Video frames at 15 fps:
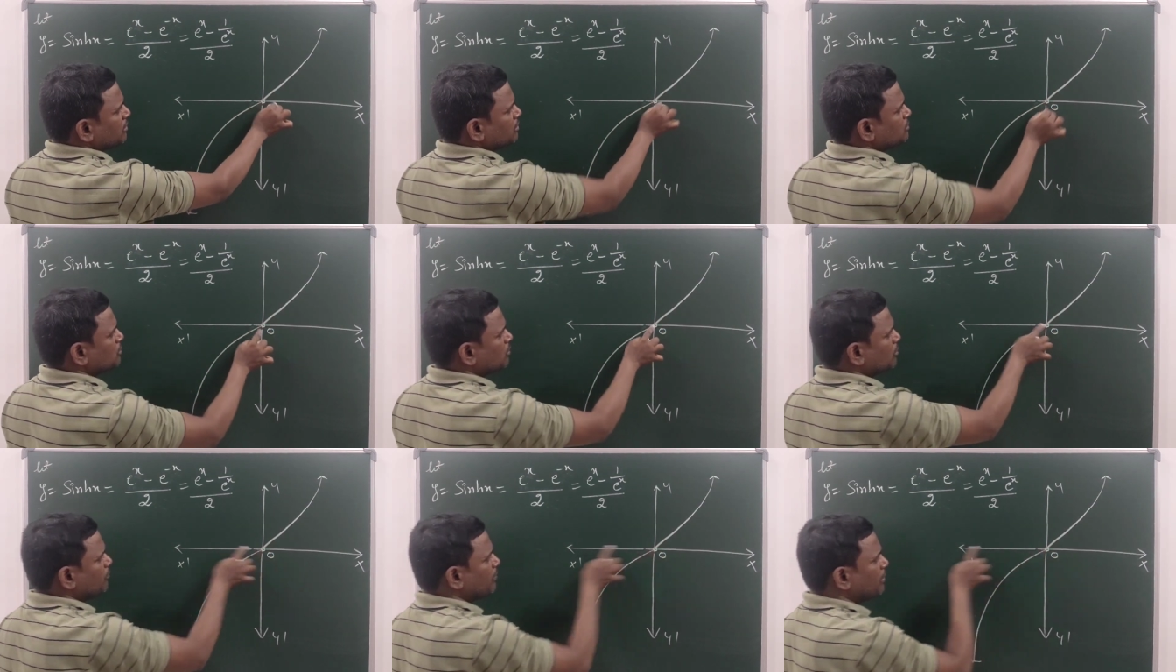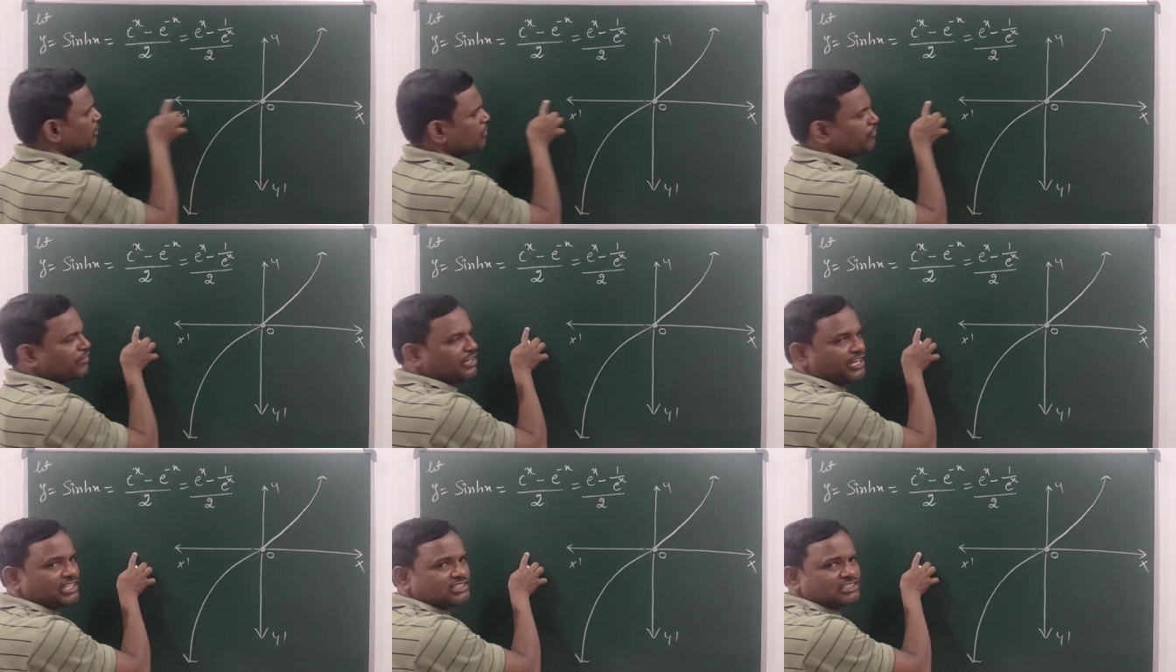so where do
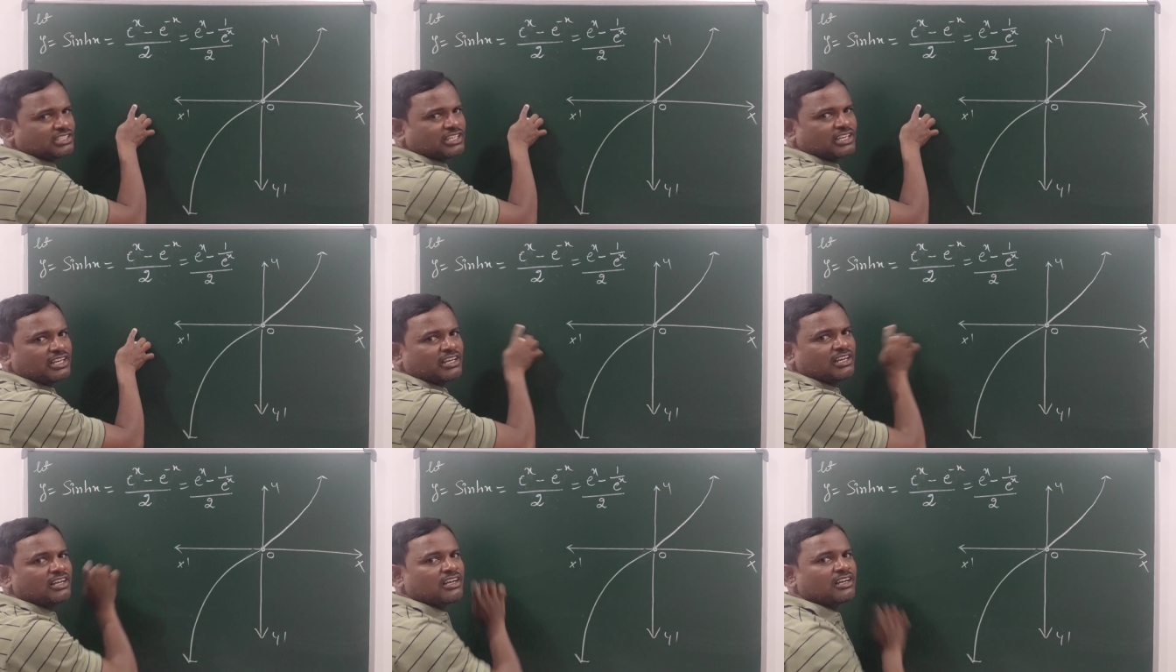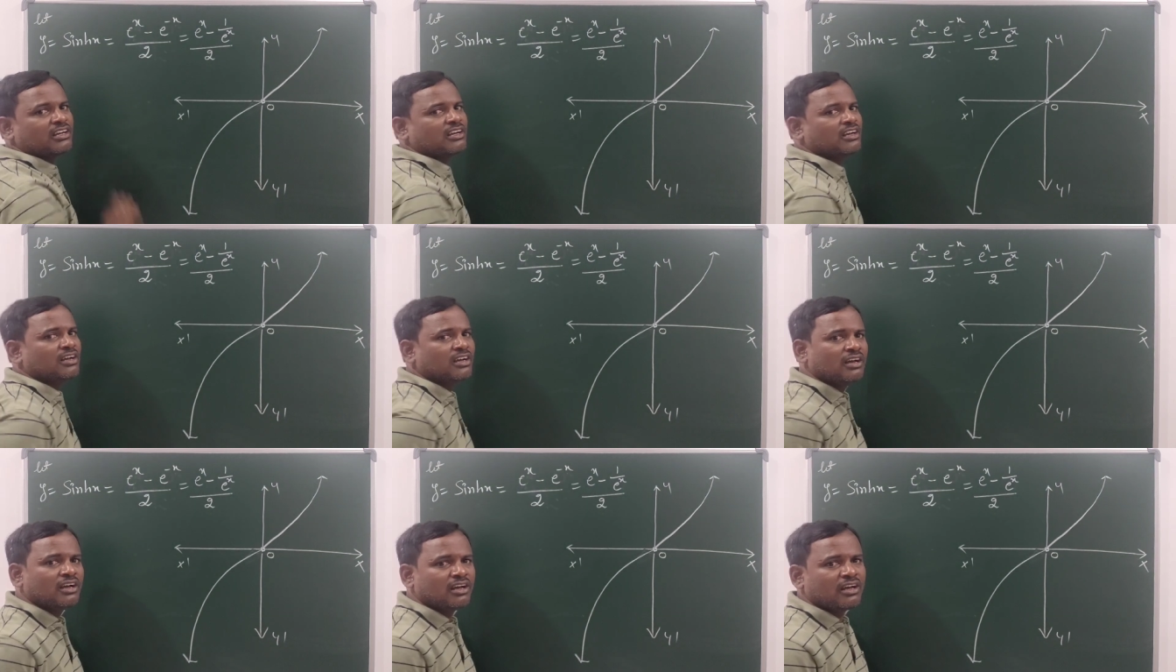we reach?
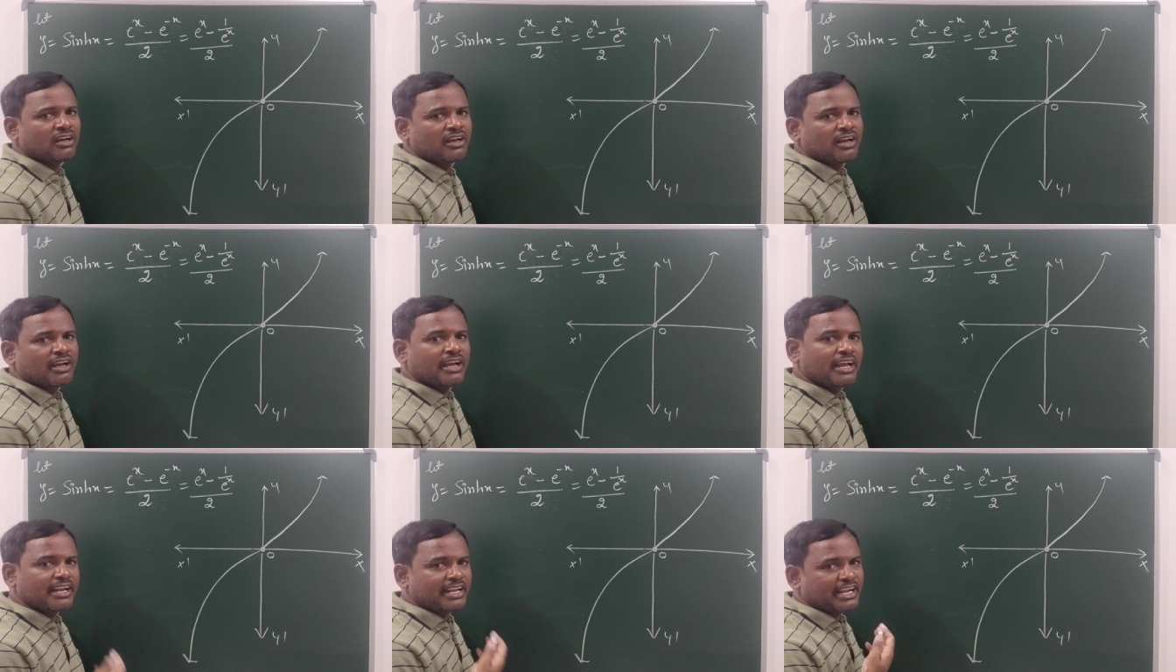A